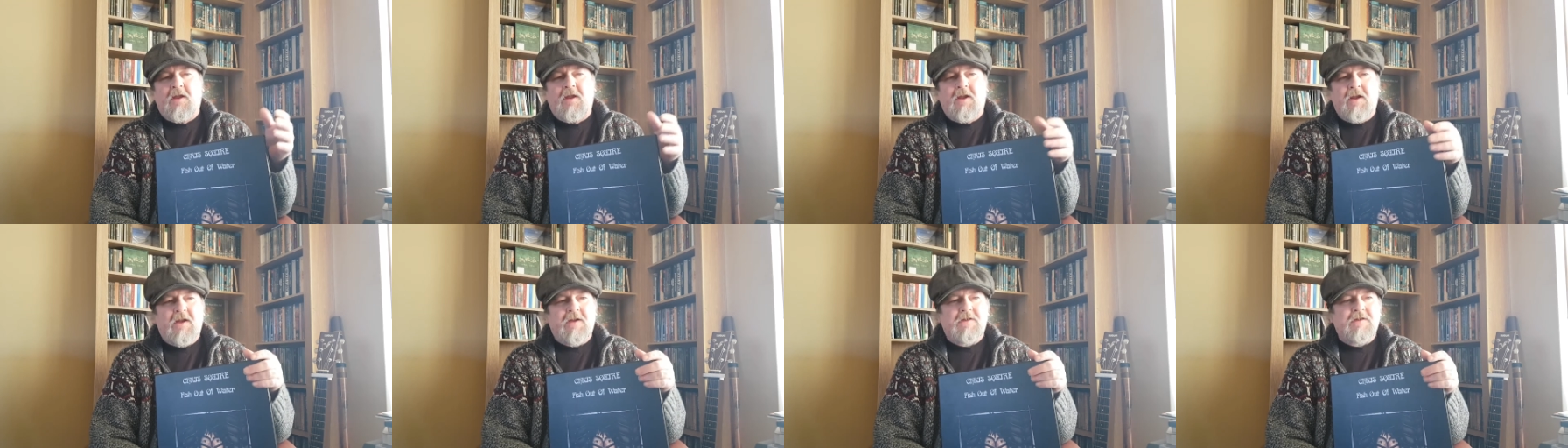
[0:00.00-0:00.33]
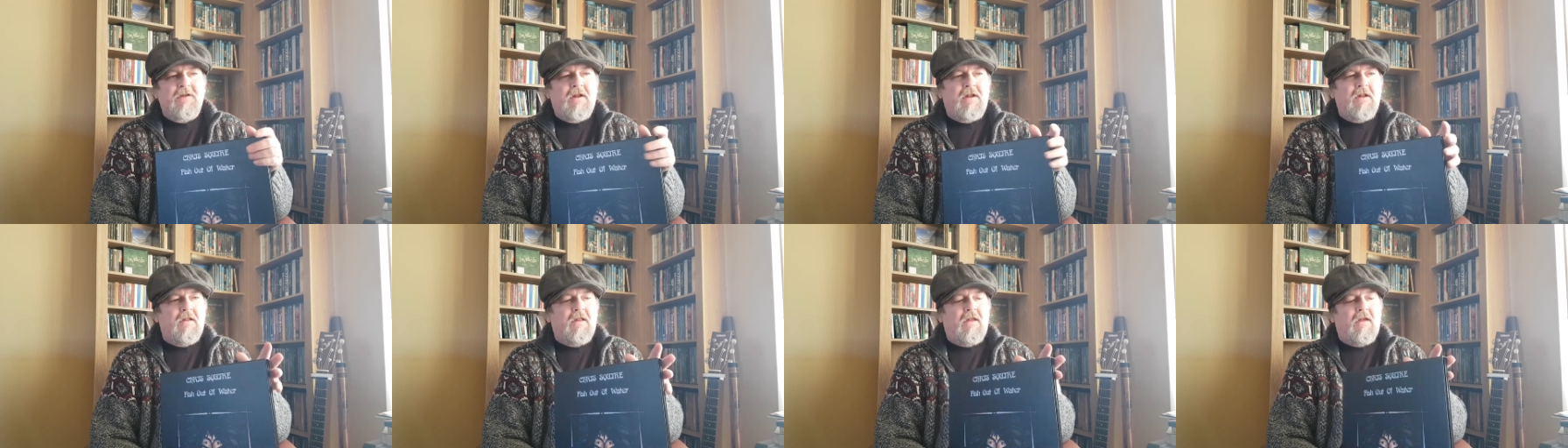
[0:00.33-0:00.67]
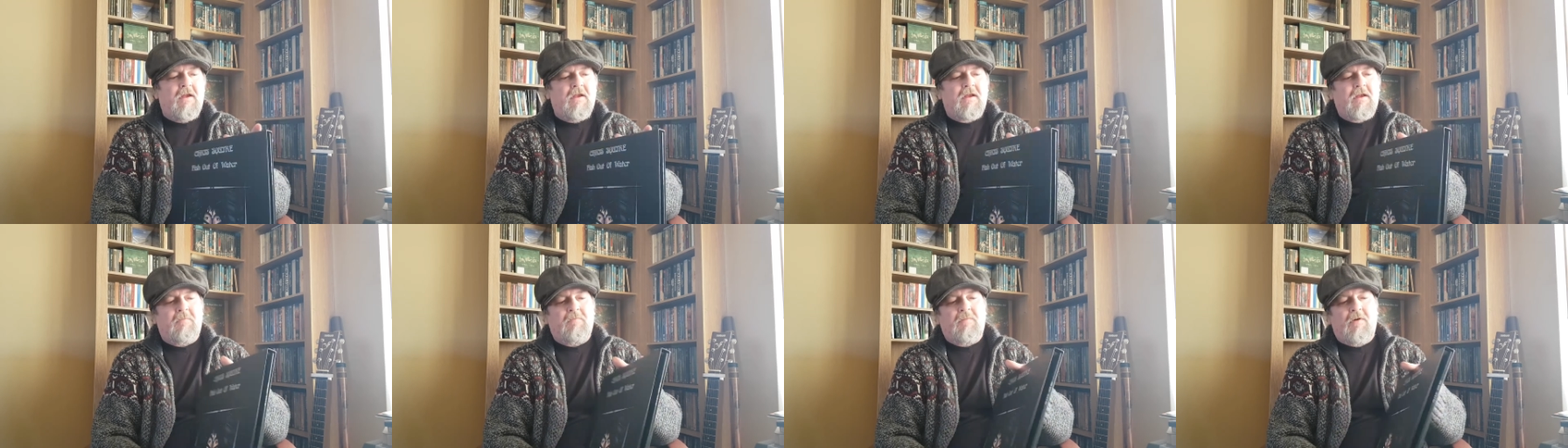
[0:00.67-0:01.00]
It's not
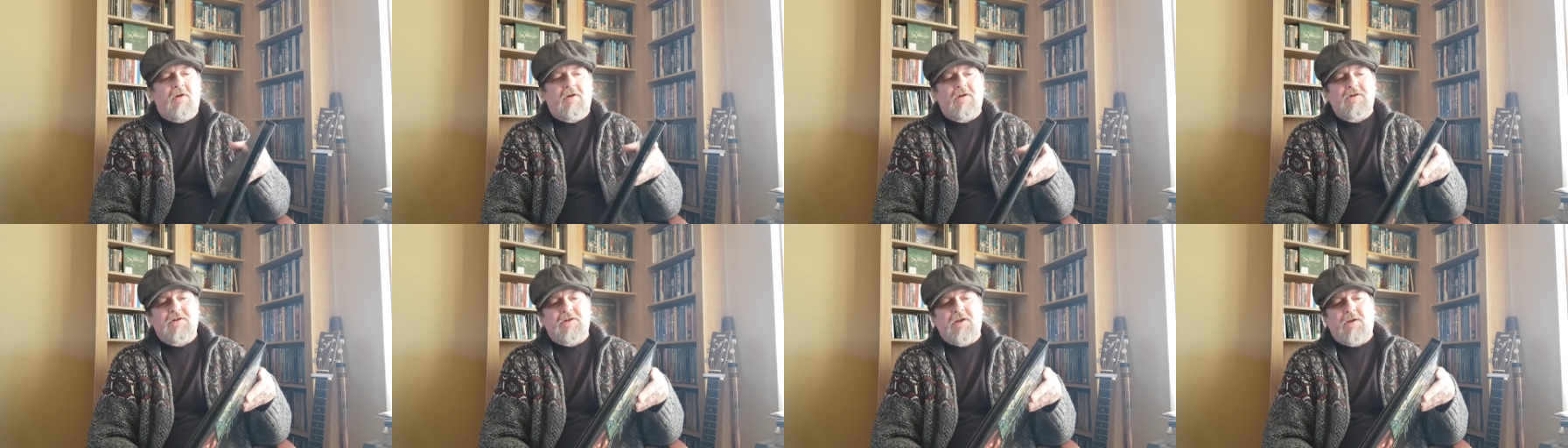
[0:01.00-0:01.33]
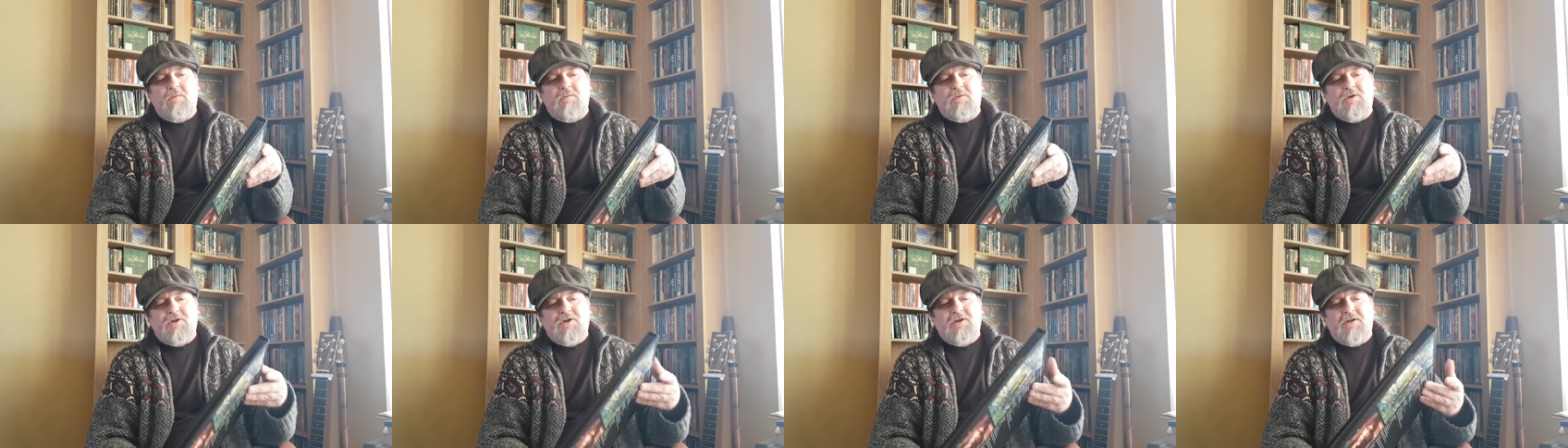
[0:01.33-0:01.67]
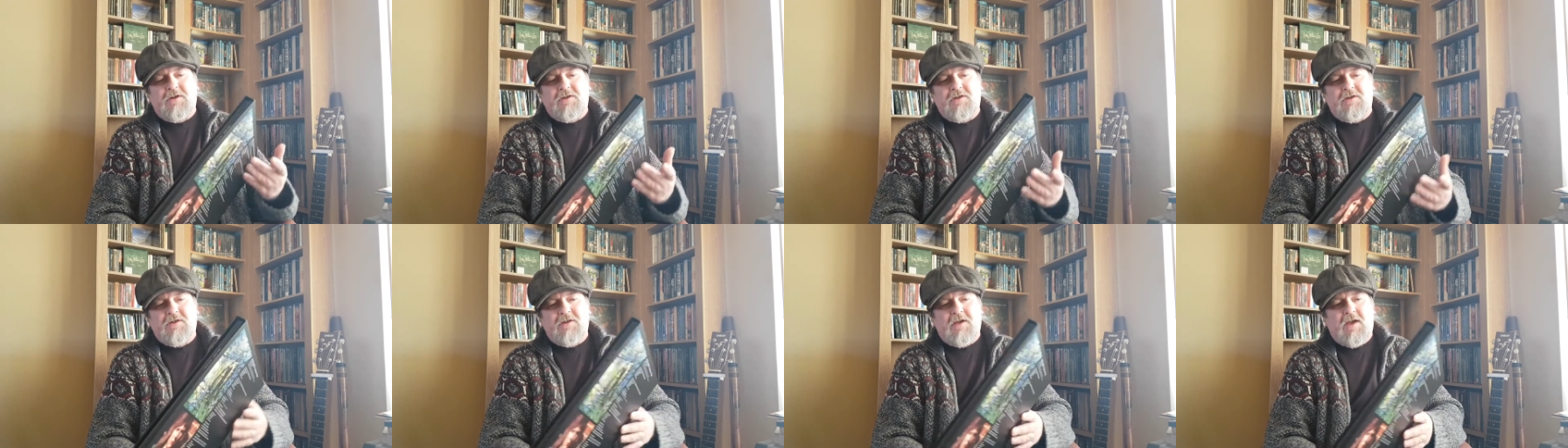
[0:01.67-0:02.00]
like a box set which
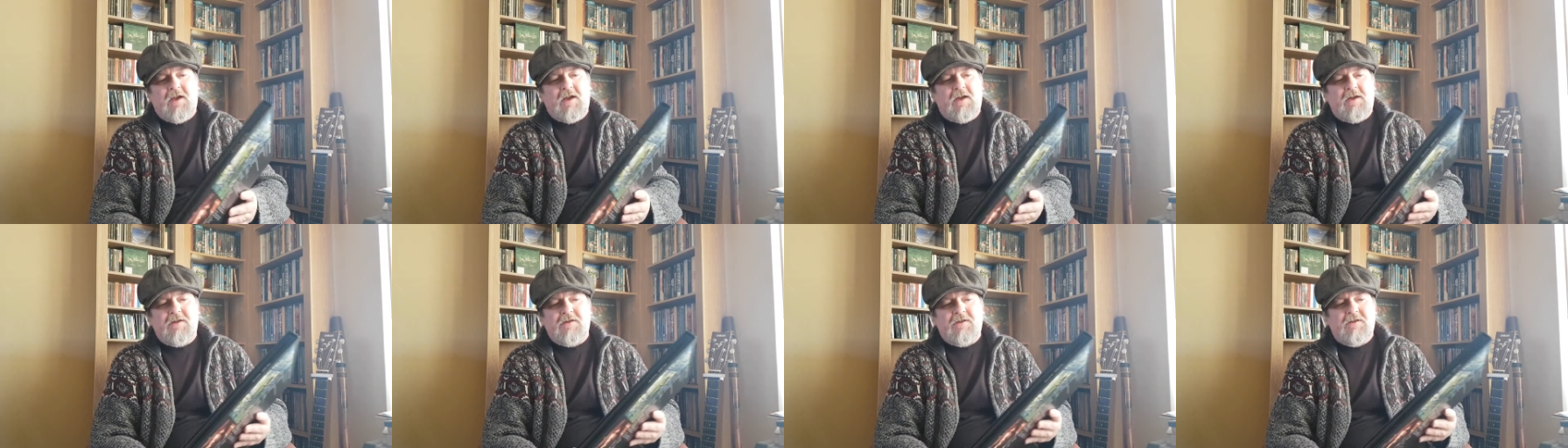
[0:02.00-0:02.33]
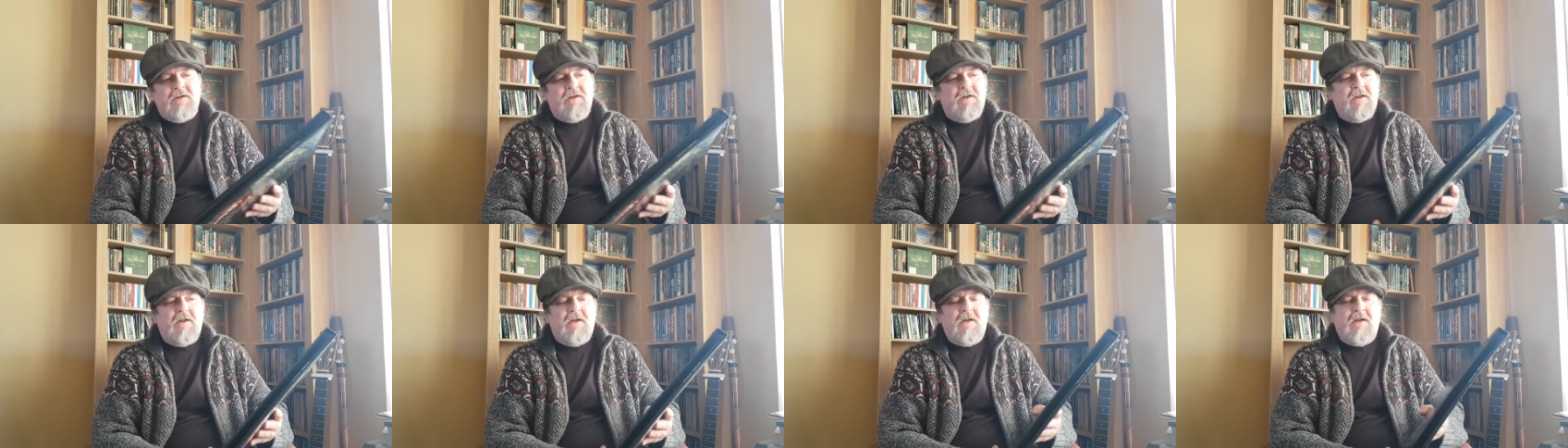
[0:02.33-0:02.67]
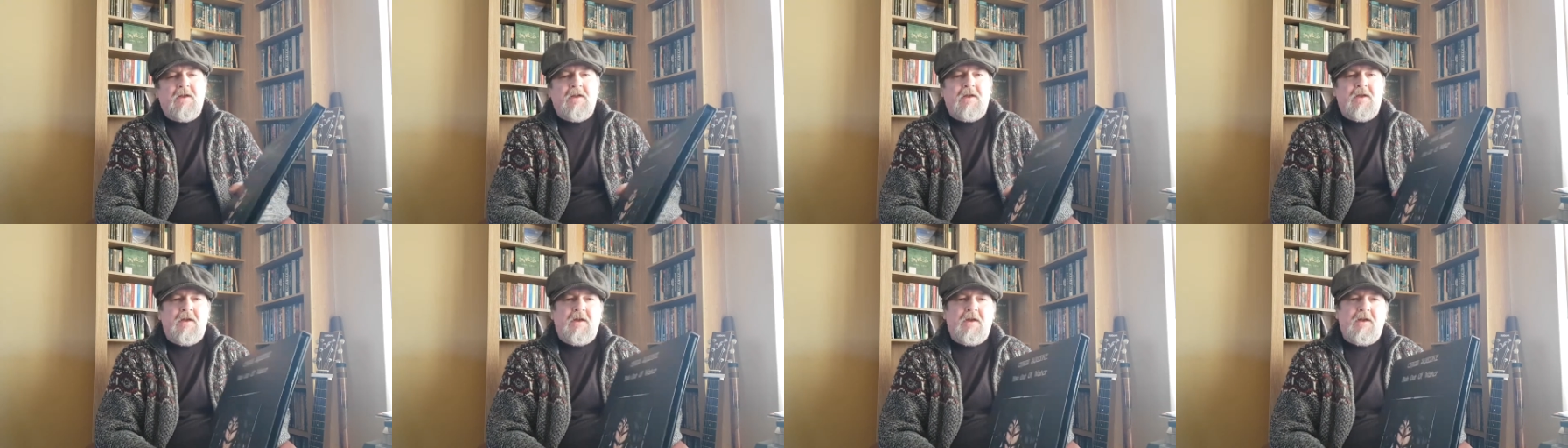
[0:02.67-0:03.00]
contains,
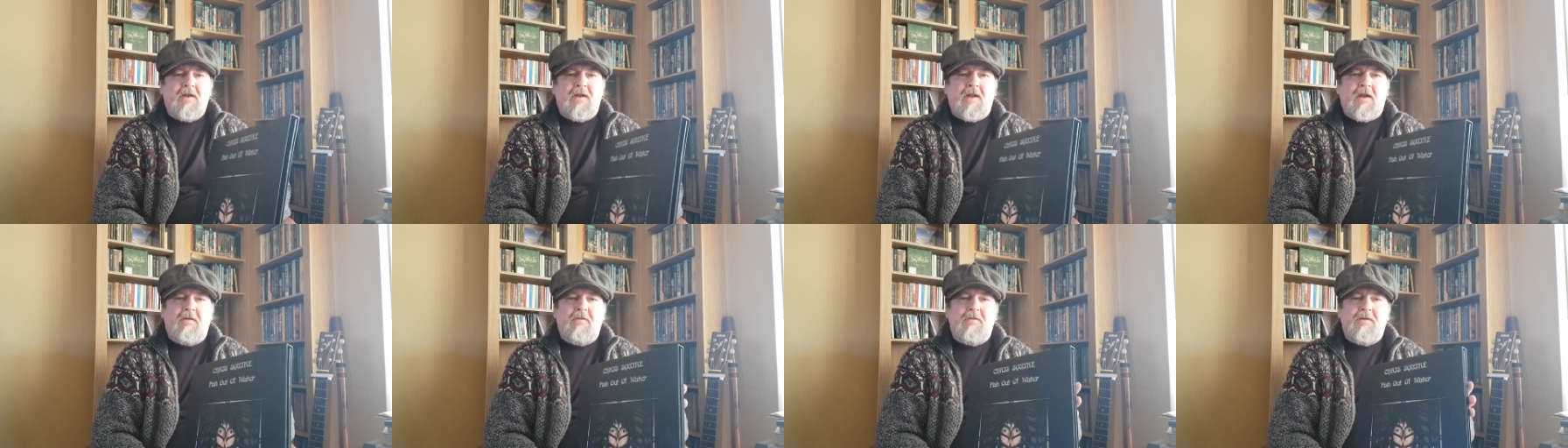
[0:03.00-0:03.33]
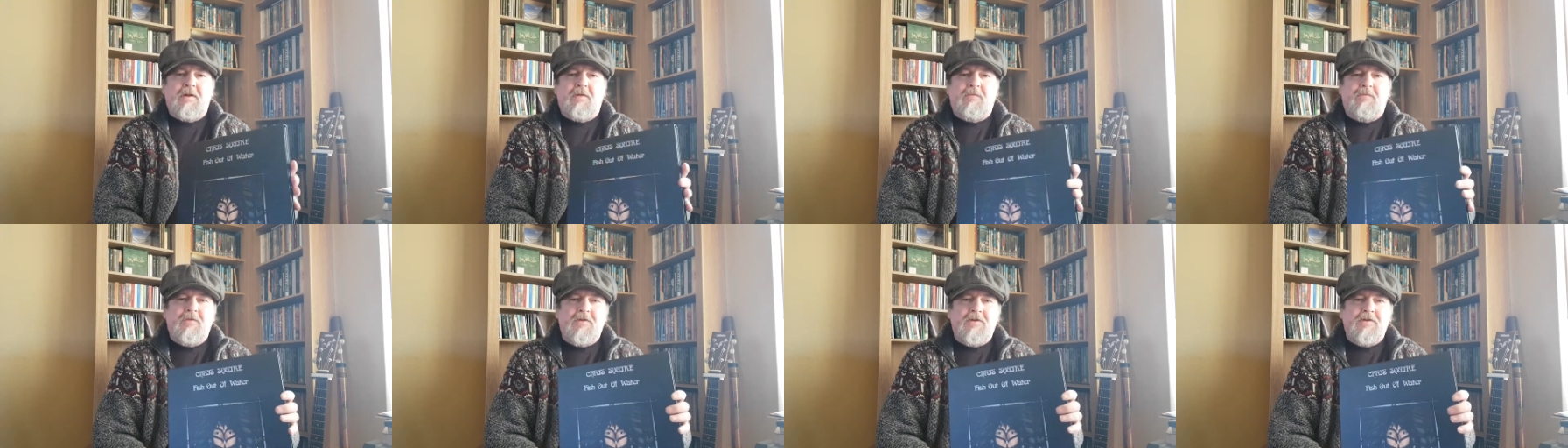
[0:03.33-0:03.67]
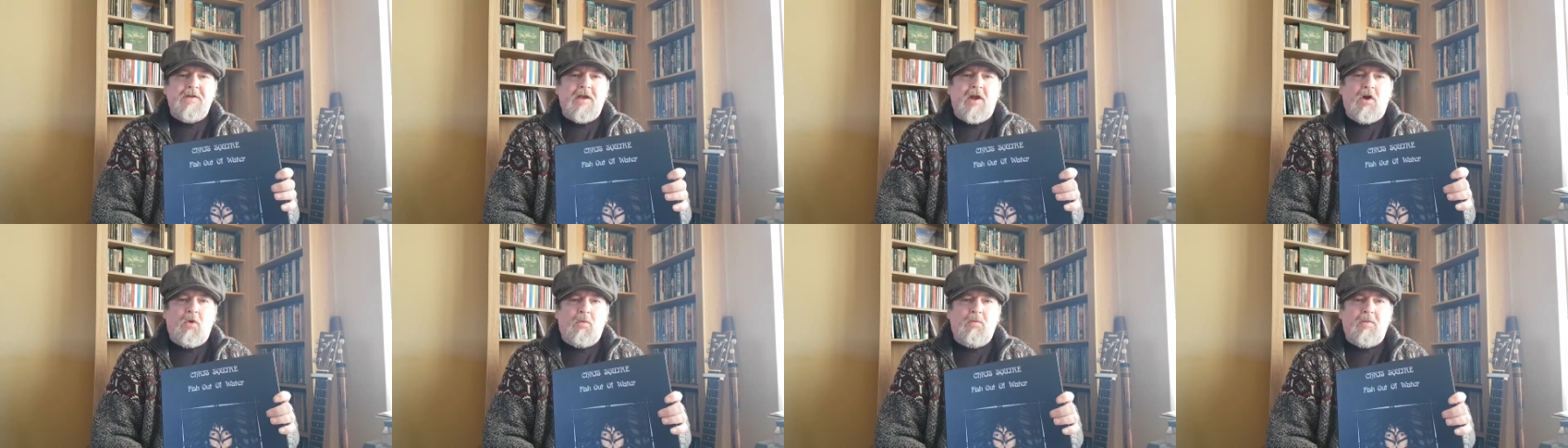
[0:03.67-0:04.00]
you know,
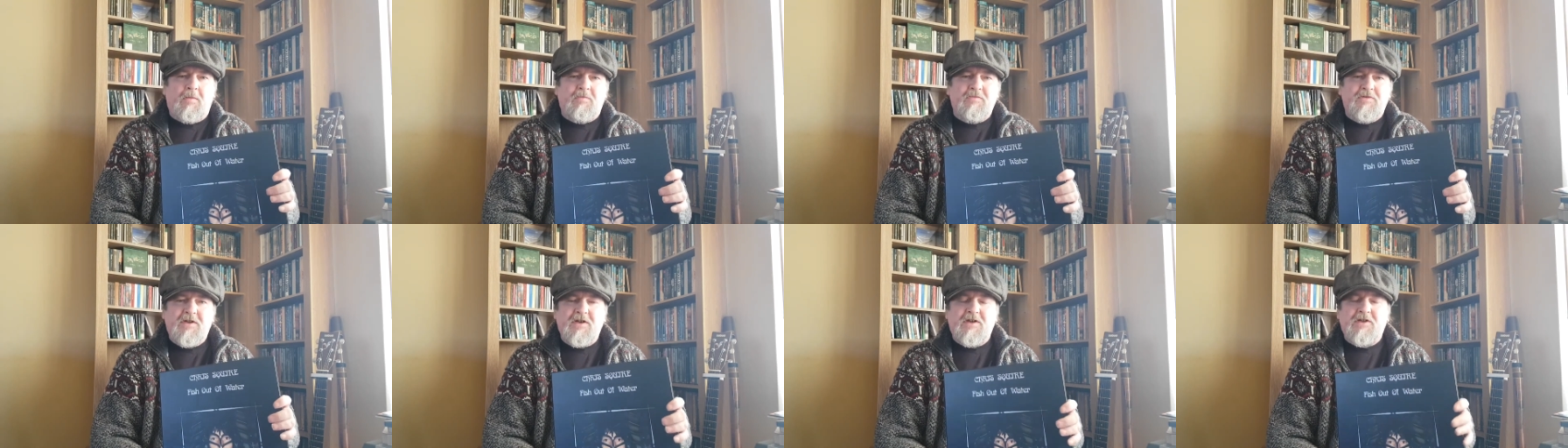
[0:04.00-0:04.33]
different albums.